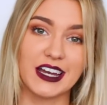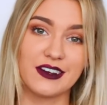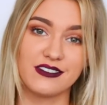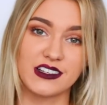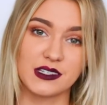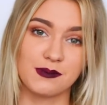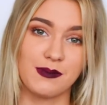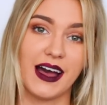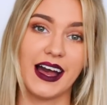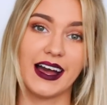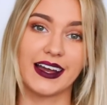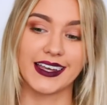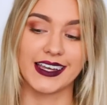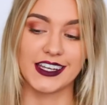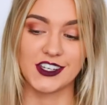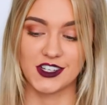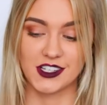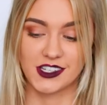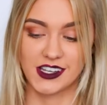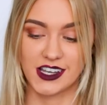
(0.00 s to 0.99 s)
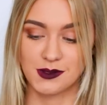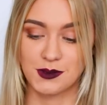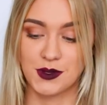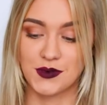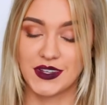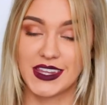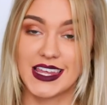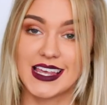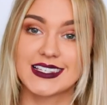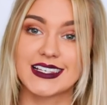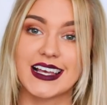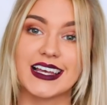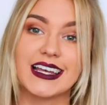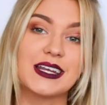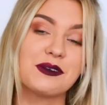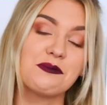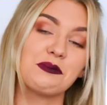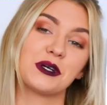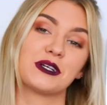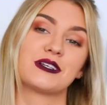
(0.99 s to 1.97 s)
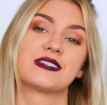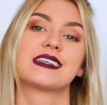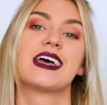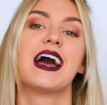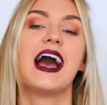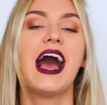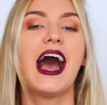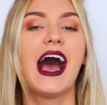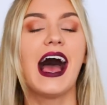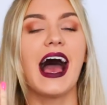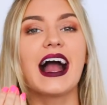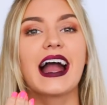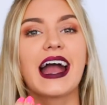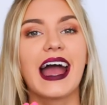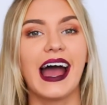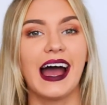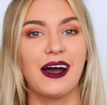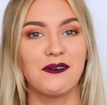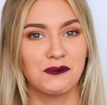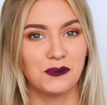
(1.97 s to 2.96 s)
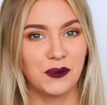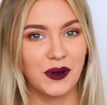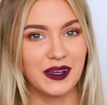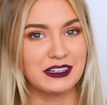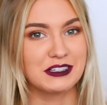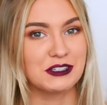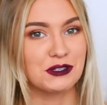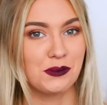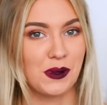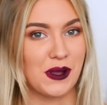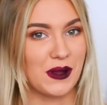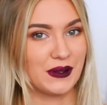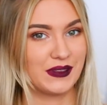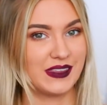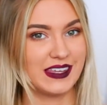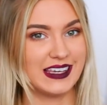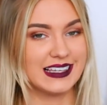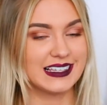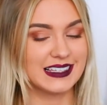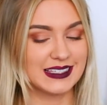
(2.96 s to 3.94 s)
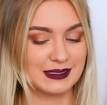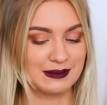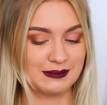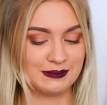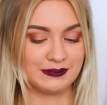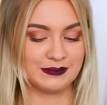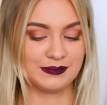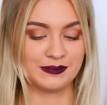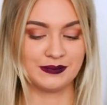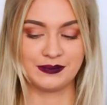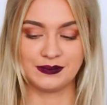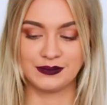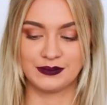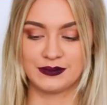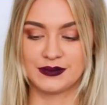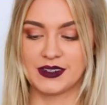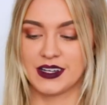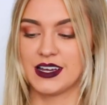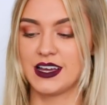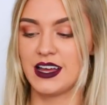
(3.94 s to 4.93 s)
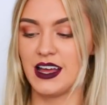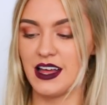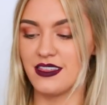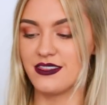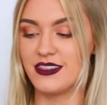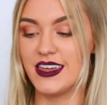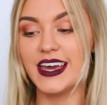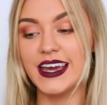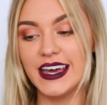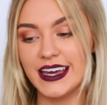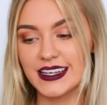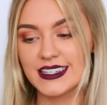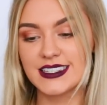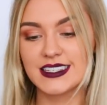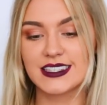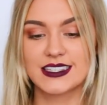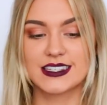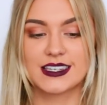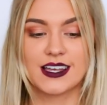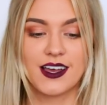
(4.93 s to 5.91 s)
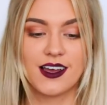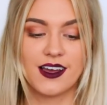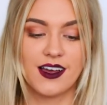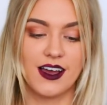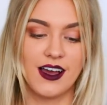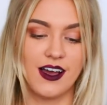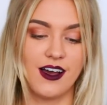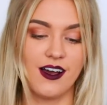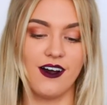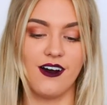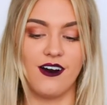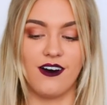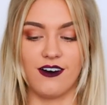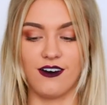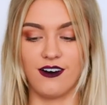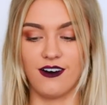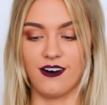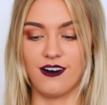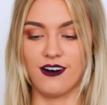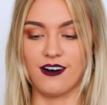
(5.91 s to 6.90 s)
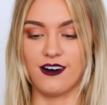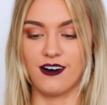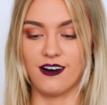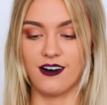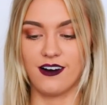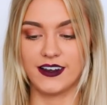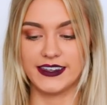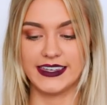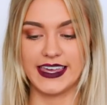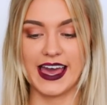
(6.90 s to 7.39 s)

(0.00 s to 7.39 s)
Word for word: out of this bag, it just gets me really excited because I can't wait to wear these. This, oh